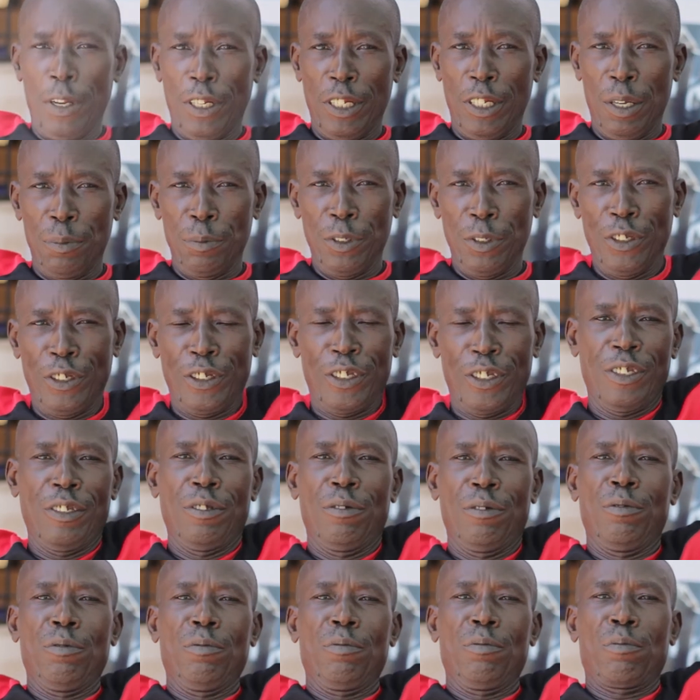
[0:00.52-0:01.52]
name is
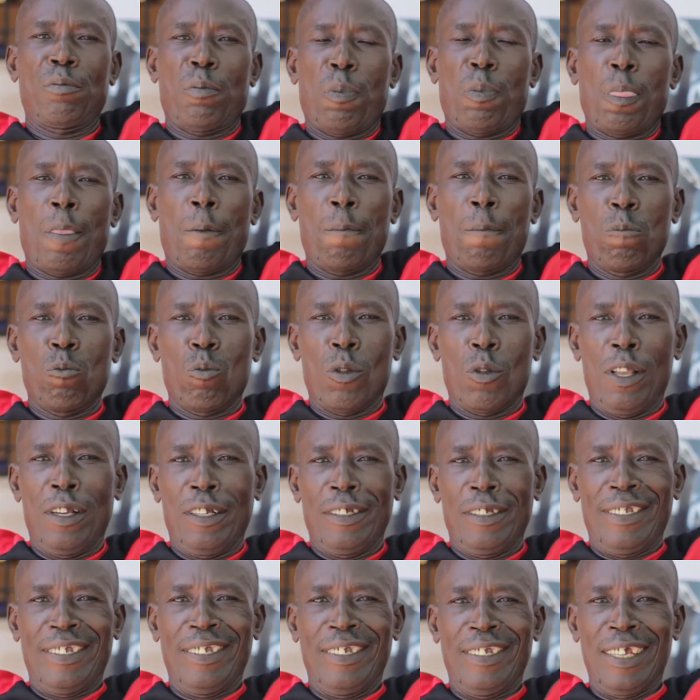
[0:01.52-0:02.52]

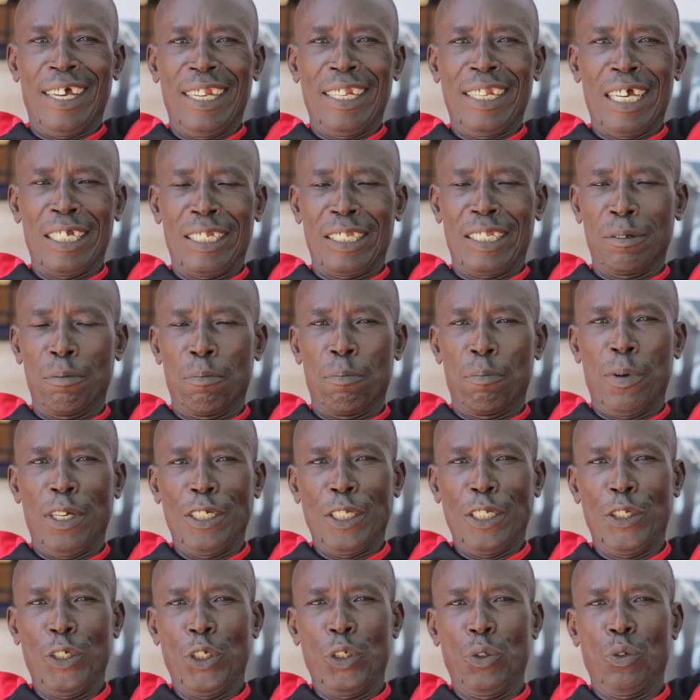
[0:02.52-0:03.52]
Jalad,
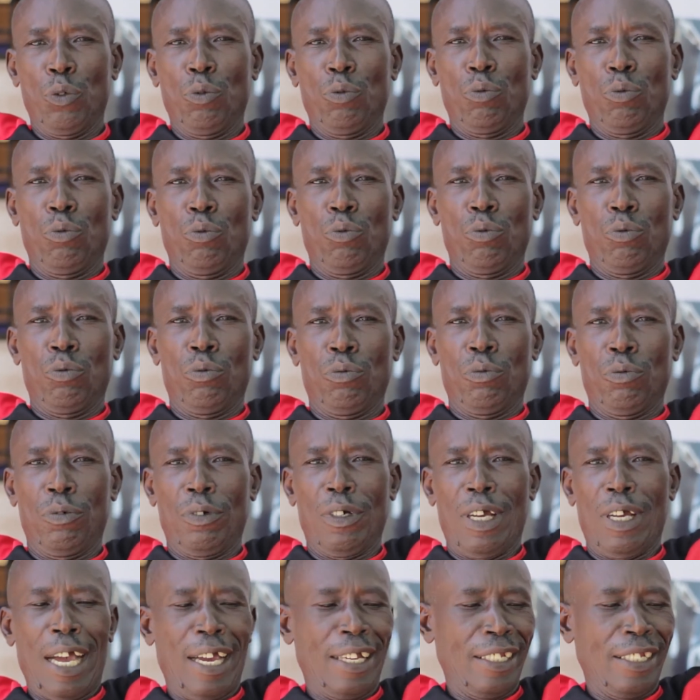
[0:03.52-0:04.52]
mind you.
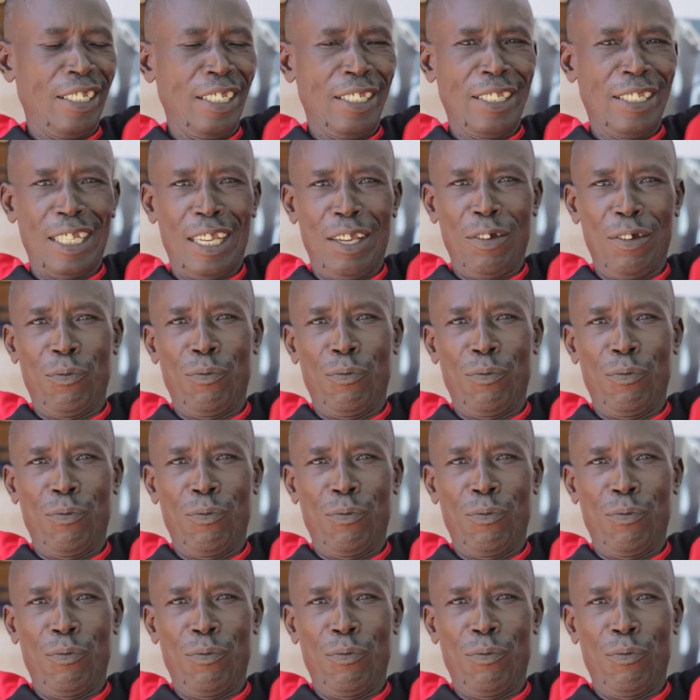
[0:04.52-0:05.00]
And this is